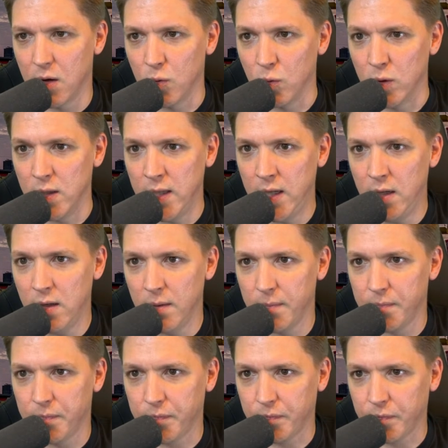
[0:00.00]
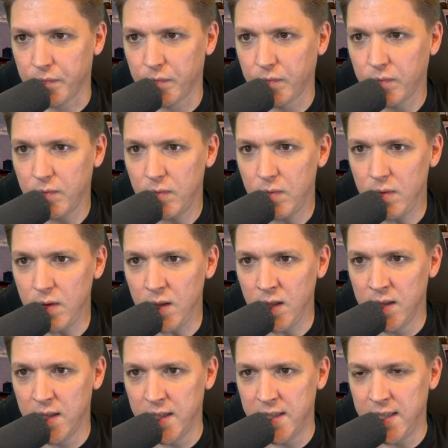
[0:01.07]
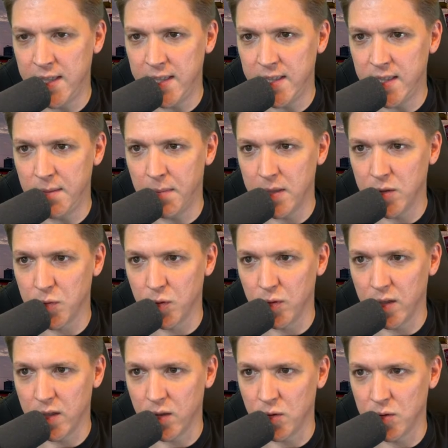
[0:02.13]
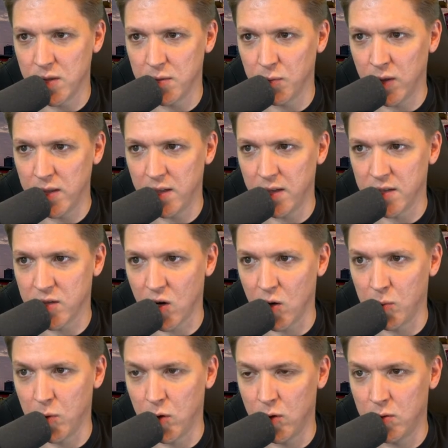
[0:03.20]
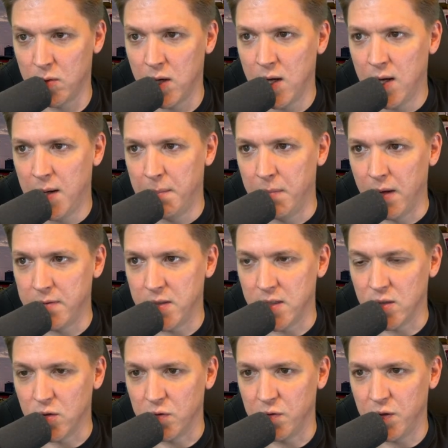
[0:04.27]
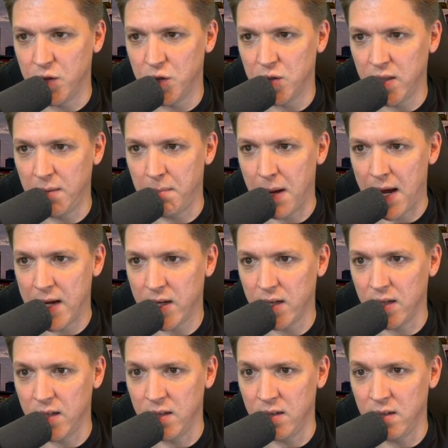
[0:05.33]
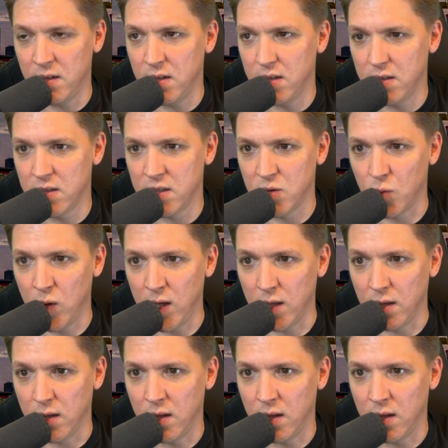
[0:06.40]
Really? The TTC bus route that goes right to the Scarborough Bluffs is officially back in swing.